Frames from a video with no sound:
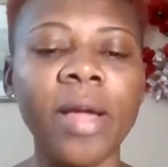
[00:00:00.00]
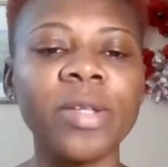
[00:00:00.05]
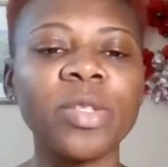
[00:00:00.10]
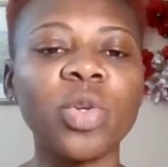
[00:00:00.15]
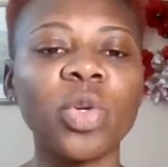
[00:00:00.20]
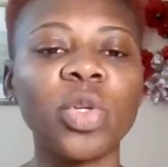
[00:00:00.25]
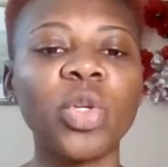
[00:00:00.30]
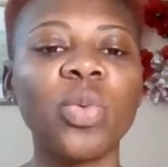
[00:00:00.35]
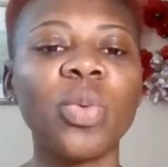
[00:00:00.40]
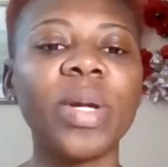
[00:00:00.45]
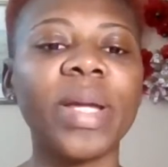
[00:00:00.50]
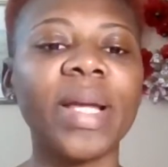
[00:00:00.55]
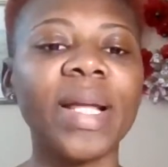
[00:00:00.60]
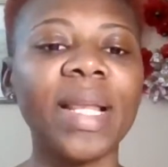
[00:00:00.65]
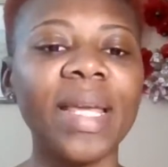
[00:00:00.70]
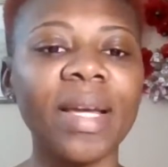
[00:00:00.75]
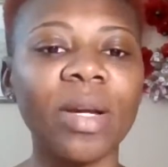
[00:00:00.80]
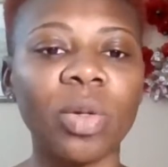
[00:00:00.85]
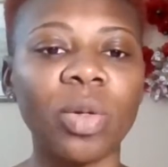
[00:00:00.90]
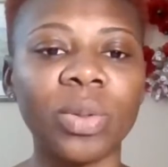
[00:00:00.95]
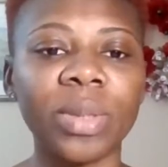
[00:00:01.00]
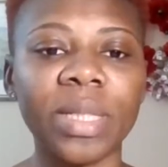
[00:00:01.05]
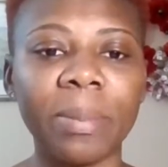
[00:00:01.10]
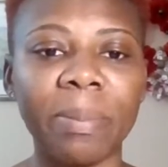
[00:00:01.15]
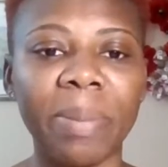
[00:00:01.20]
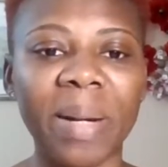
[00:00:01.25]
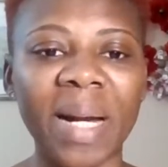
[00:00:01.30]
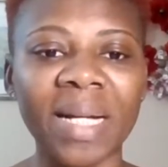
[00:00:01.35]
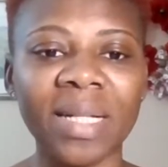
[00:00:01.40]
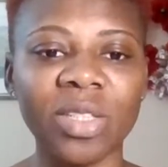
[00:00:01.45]
So you will click on the
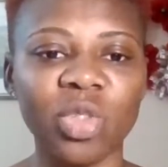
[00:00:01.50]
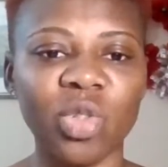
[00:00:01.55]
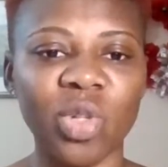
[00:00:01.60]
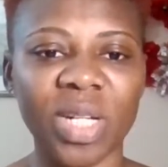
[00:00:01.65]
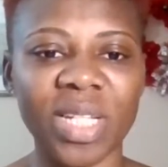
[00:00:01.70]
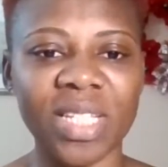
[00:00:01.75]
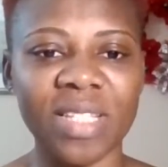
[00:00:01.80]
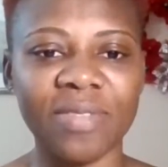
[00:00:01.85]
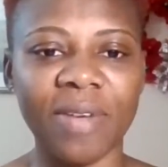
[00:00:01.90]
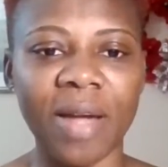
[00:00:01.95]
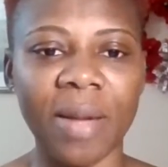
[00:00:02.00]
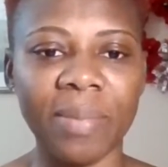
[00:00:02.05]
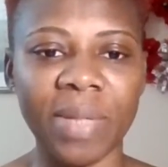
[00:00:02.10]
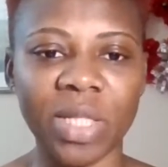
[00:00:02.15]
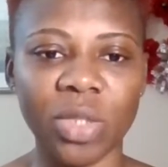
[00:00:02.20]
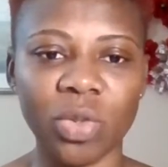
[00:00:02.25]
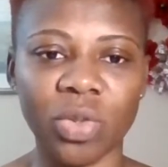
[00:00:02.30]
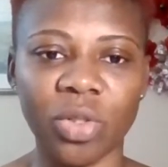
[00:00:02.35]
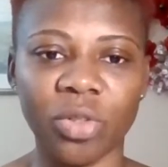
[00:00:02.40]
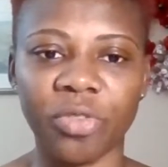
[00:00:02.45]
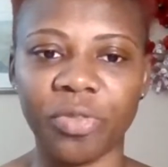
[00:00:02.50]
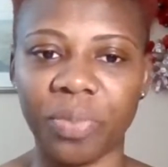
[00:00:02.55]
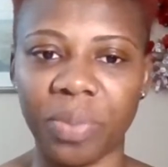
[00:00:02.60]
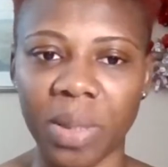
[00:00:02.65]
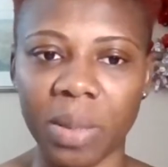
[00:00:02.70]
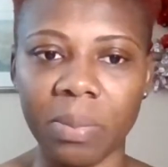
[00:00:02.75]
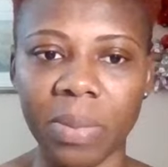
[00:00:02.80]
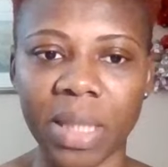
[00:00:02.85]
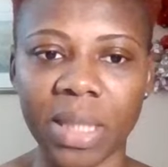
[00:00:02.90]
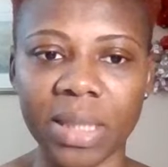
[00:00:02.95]
bank transfer method of
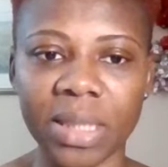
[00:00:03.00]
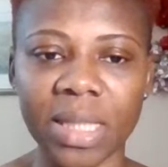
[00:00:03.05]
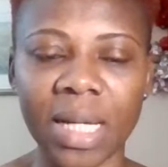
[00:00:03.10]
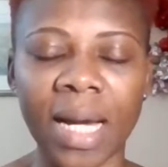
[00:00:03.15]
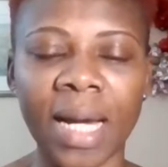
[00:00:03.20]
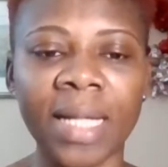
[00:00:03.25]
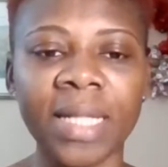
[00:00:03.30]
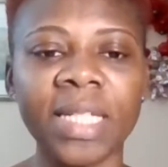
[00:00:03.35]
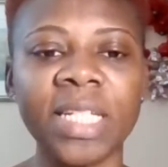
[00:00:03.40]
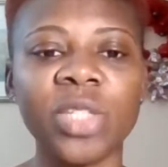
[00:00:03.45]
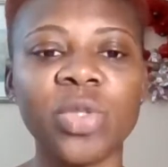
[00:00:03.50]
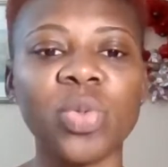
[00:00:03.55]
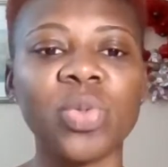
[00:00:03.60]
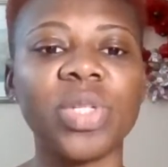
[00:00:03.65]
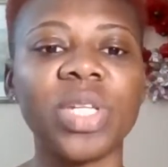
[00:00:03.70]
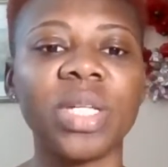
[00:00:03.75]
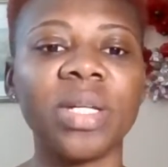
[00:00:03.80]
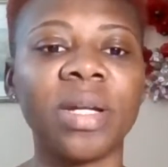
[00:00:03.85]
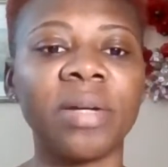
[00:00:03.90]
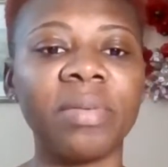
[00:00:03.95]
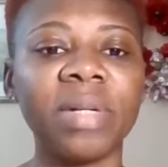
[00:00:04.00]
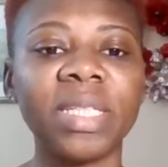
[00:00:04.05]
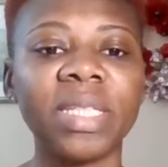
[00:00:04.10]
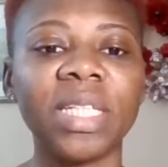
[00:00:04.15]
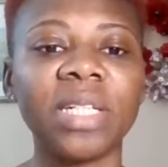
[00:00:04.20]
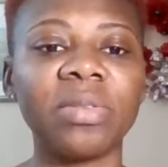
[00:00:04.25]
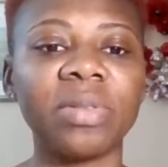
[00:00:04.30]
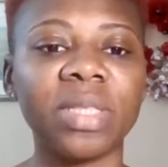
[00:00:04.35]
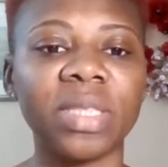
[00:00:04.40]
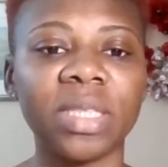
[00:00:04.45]
payment and it will generate
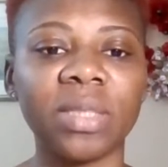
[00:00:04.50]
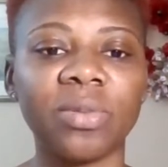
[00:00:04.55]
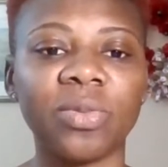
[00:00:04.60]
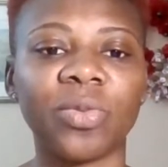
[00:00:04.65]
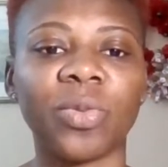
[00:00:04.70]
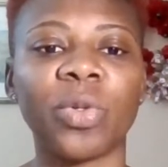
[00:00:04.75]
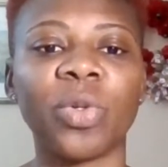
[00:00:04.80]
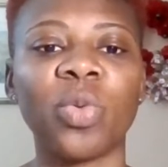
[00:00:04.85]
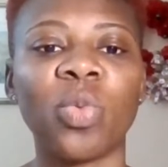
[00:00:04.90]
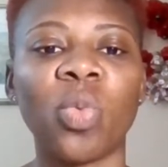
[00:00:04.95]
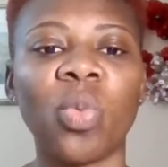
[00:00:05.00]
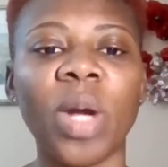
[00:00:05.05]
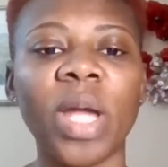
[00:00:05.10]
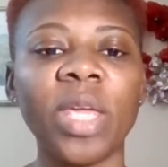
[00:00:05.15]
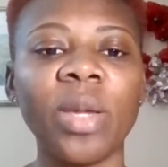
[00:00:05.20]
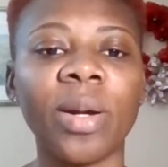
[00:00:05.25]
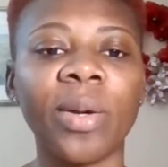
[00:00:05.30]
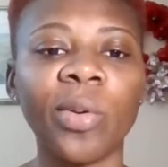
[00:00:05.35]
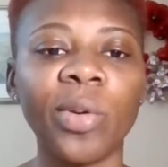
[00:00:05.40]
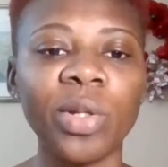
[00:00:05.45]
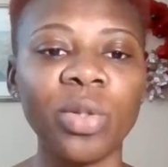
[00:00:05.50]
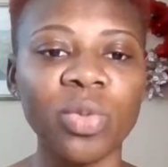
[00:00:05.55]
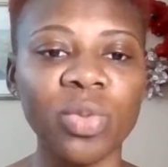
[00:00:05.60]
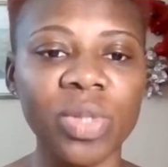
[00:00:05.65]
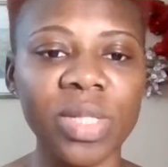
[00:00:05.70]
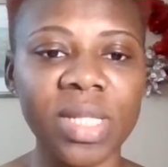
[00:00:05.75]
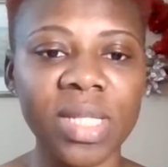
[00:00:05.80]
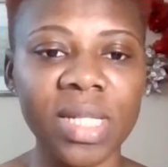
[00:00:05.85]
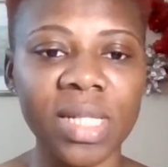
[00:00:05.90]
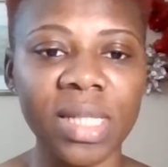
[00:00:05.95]
a receipt for you where you're going to
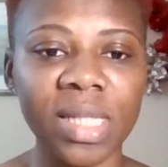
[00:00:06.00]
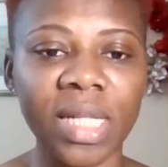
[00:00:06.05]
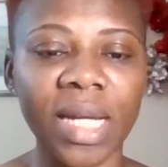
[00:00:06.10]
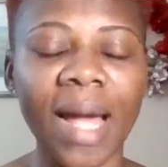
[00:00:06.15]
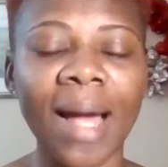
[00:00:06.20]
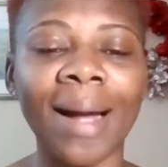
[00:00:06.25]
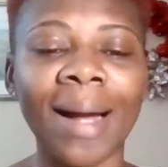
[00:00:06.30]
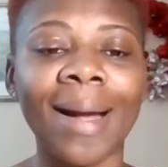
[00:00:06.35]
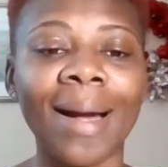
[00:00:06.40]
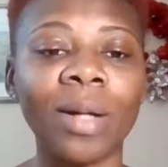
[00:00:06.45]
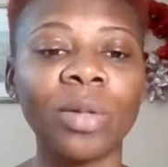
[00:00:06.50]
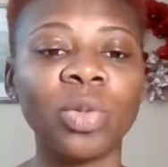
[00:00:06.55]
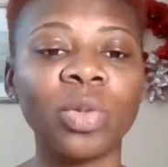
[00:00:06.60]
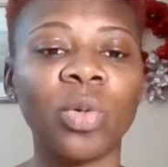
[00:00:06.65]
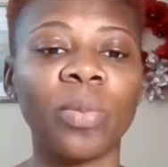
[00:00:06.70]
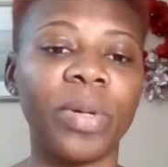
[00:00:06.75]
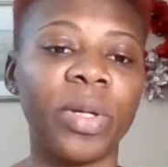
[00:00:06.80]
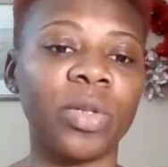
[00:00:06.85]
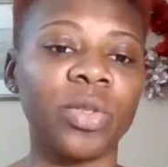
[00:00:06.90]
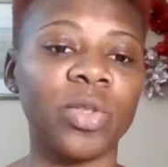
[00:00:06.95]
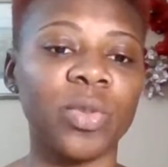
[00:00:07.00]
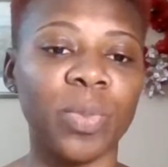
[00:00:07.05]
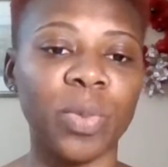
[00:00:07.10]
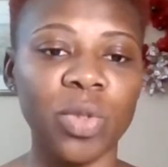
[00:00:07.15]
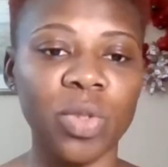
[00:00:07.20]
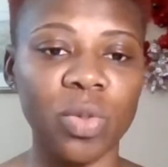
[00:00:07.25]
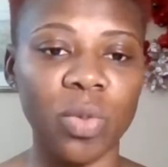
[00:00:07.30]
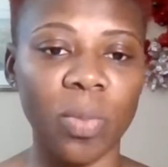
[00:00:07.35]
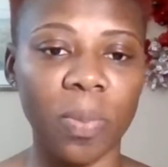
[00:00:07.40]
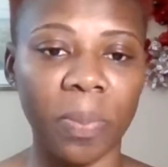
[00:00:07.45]
see the account number you're
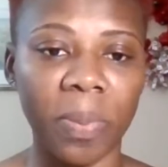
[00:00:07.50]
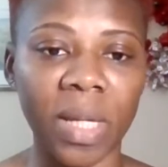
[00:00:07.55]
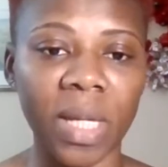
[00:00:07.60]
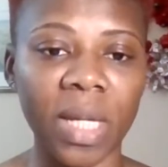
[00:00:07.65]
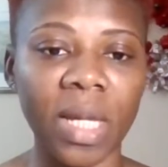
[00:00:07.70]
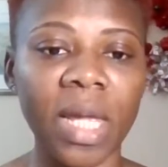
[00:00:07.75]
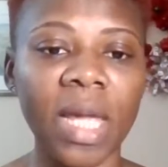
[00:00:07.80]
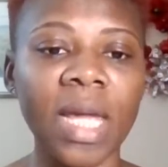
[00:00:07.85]
supposed to pay,